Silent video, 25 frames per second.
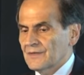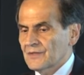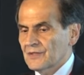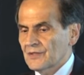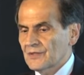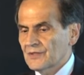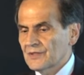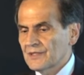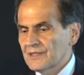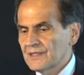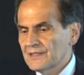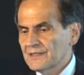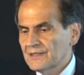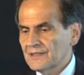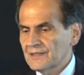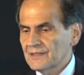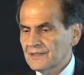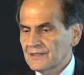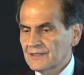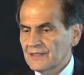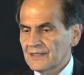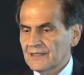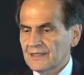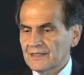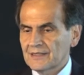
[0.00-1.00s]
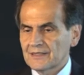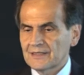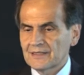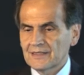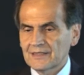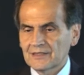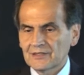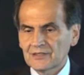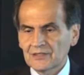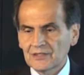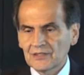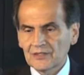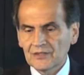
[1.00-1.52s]
So this is a study
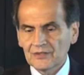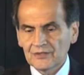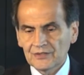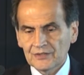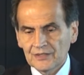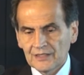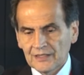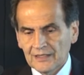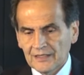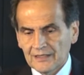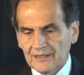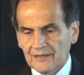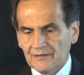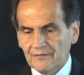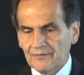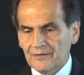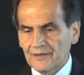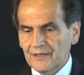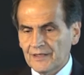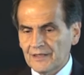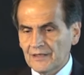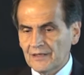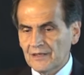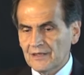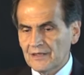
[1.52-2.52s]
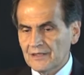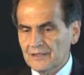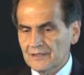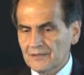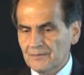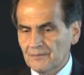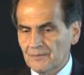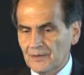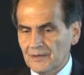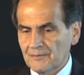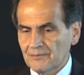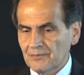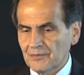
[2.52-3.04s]
that shows in a very large
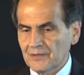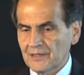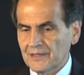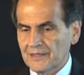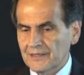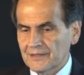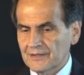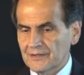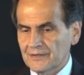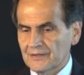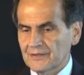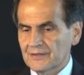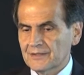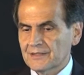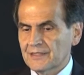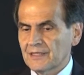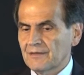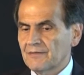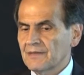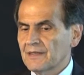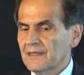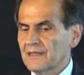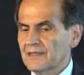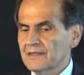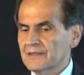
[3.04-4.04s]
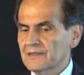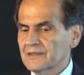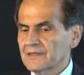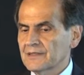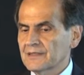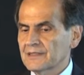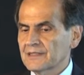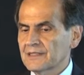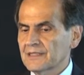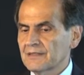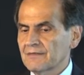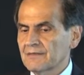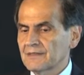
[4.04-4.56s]
population,
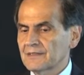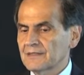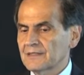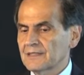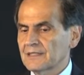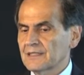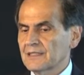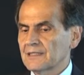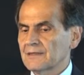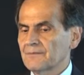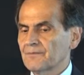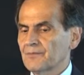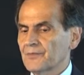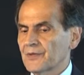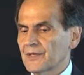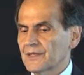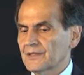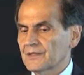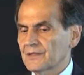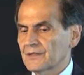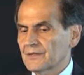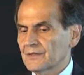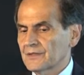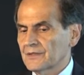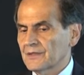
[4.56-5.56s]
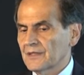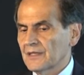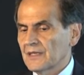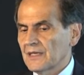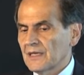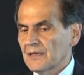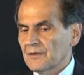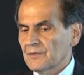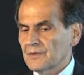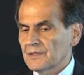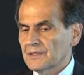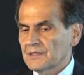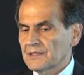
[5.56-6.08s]
717 patients
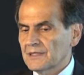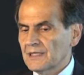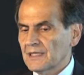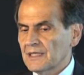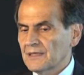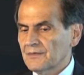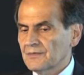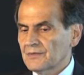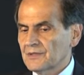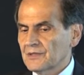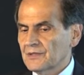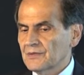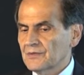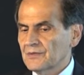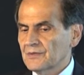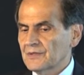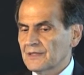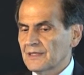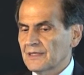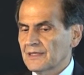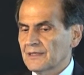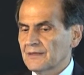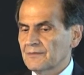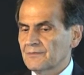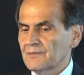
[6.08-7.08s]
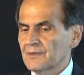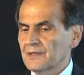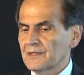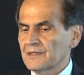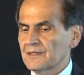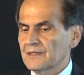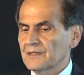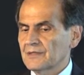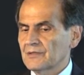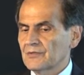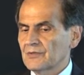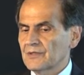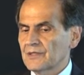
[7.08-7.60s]
with type 2
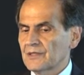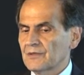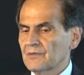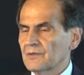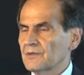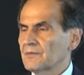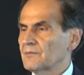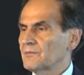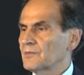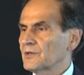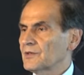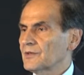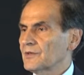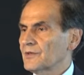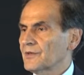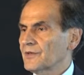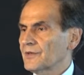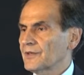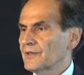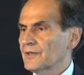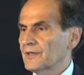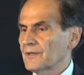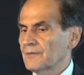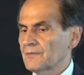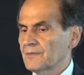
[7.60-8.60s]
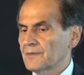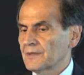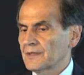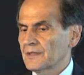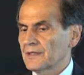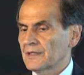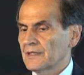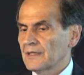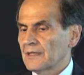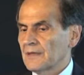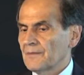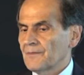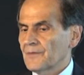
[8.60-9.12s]
diabetes treated with monotherapy,
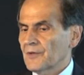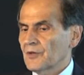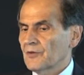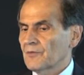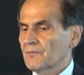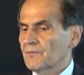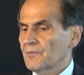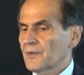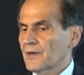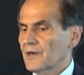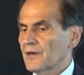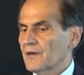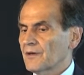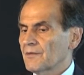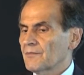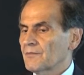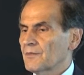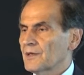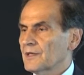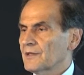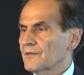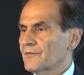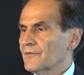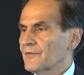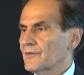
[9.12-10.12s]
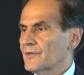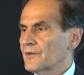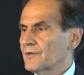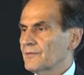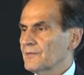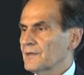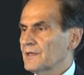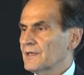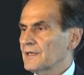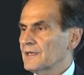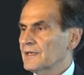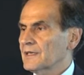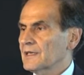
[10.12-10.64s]
comparing
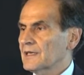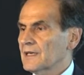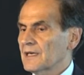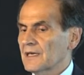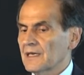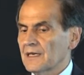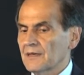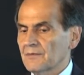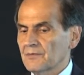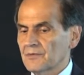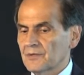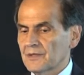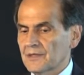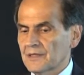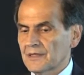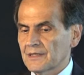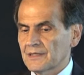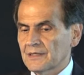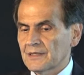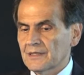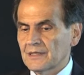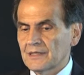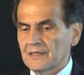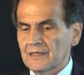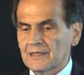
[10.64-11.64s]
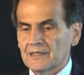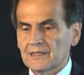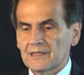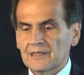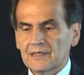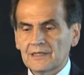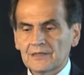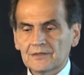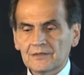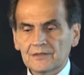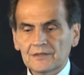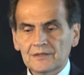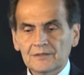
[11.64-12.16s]
metformin and glyburide in
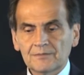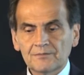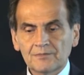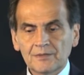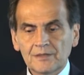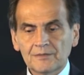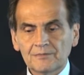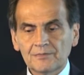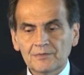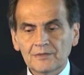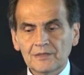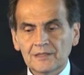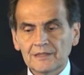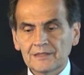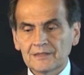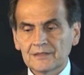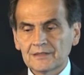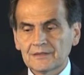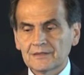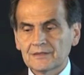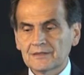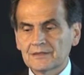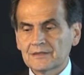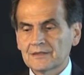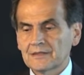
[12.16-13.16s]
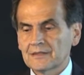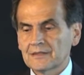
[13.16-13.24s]
elderly population.